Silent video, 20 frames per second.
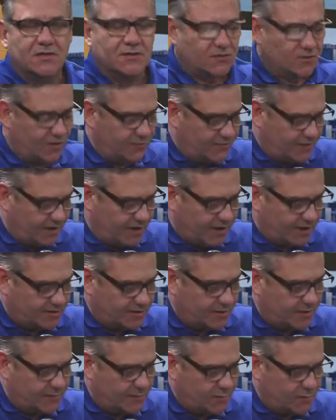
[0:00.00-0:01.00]
So if you
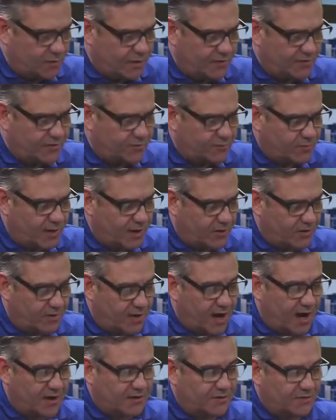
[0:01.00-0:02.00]
guess number one, three, or
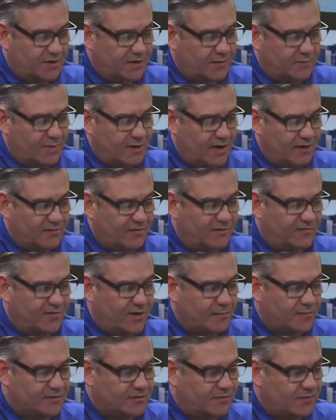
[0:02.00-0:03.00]
nine, you'll get a pair of our
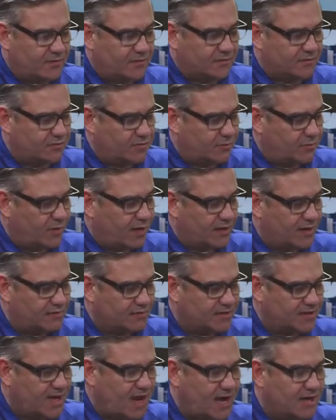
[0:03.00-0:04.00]
famous Focus Group Radio
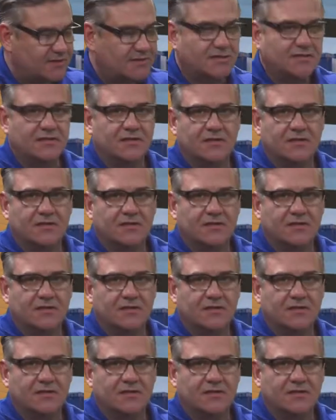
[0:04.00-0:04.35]
socks.